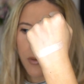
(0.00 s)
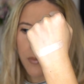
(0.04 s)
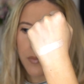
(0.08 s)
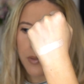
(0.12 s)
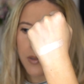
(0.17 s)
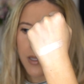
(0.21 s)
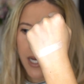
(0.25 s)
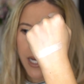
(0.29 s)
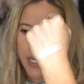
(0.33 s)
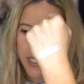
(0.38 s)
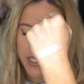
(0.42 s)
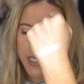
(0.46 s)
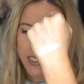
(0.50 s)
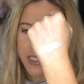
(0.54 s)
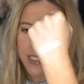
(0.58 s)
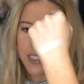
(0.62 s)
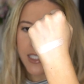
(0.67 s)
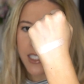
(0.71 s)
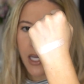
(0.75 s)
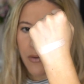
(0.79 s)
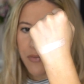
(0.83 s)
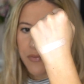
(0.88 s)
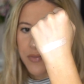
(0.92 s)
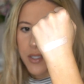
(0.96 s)
blinding,
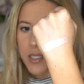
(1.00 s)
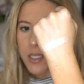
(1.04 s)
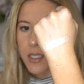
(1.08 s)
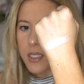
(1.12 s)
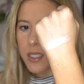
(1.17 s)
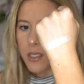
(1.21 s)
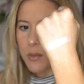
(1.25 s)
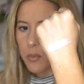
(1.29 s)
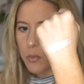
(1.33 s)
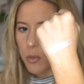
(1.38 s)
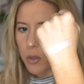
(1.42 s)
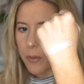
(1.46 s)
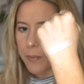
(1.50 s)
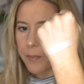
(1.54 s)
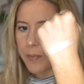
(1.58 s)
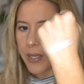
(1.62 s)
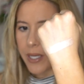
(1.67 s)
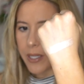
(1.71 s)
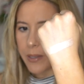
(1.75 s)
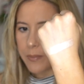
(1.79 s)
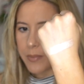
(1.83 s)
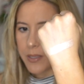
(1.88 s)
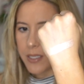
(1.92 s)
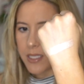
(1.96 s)
definitely more
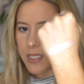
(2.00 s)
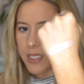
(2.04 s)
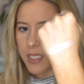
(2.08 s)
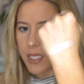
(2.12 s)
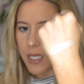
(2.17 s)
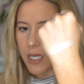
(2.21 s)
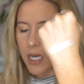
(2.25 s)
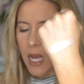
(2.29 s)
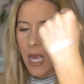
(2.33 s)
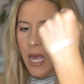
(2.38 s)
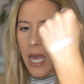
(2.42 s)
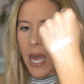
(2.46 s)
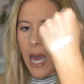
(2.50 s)
pigmented.